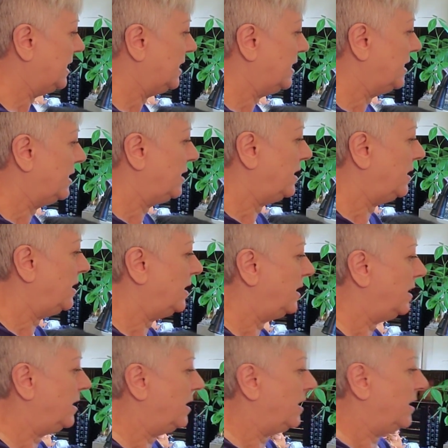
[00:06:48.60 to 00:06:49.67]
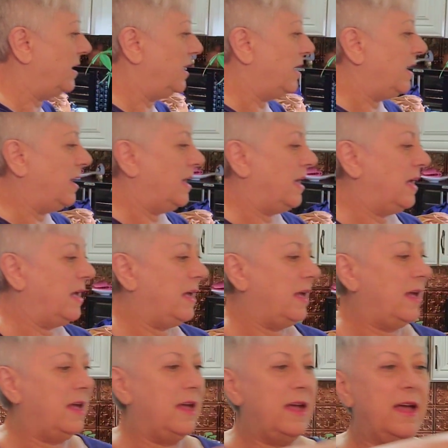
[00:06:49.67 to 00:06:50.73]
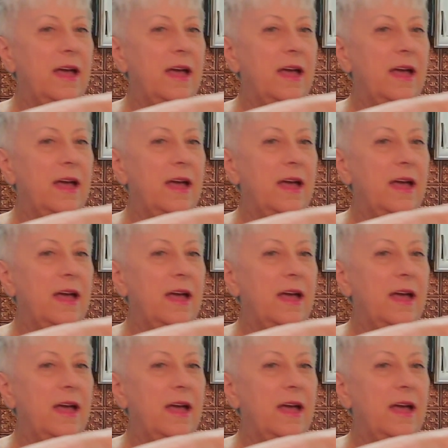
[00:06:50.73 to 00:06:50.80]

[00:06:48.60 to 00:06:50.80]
No one is speaking in this clip.